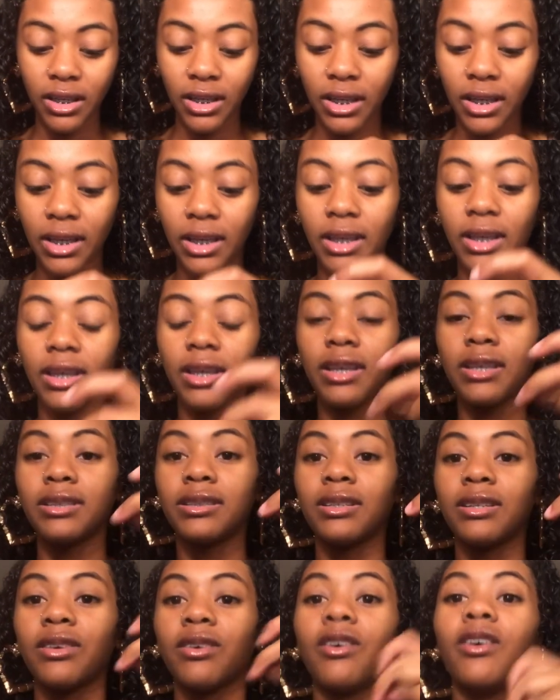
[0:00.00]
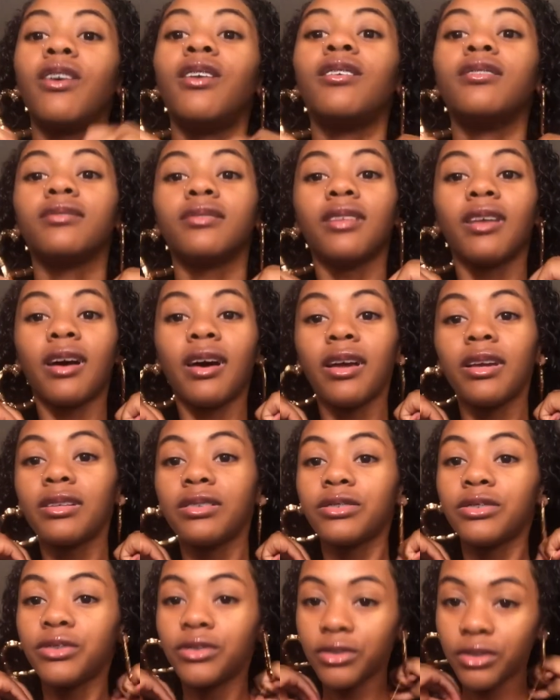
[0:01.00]
It is an
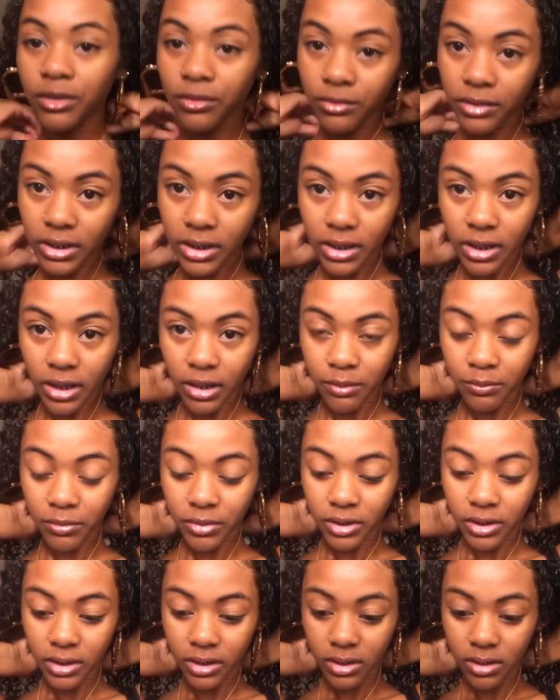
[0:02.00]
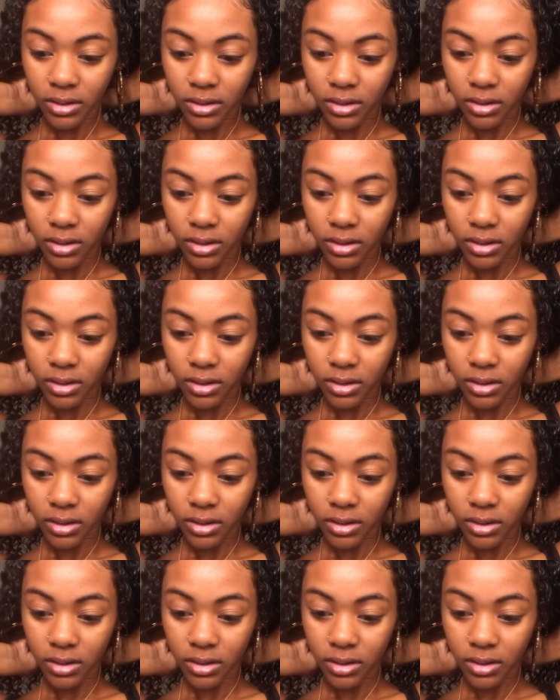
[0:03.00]
online jewelry company.